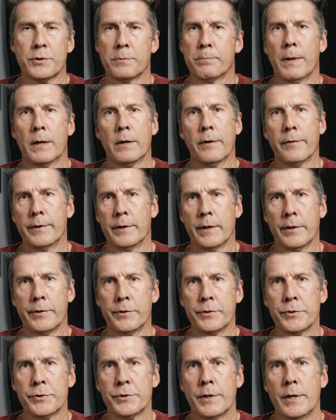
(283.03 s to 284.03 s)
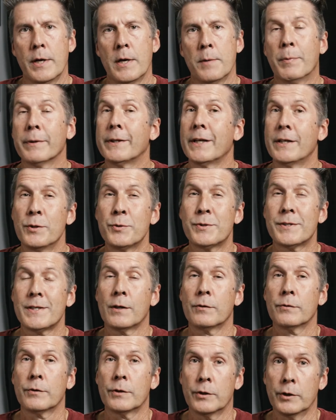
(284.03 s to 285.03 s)
are better than others, but they do
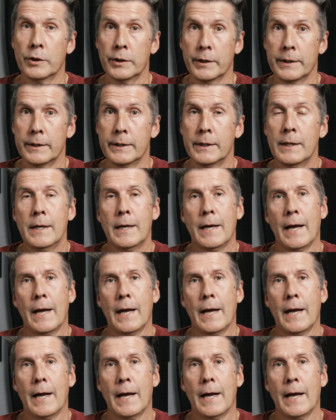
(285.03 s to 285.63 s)
sound good.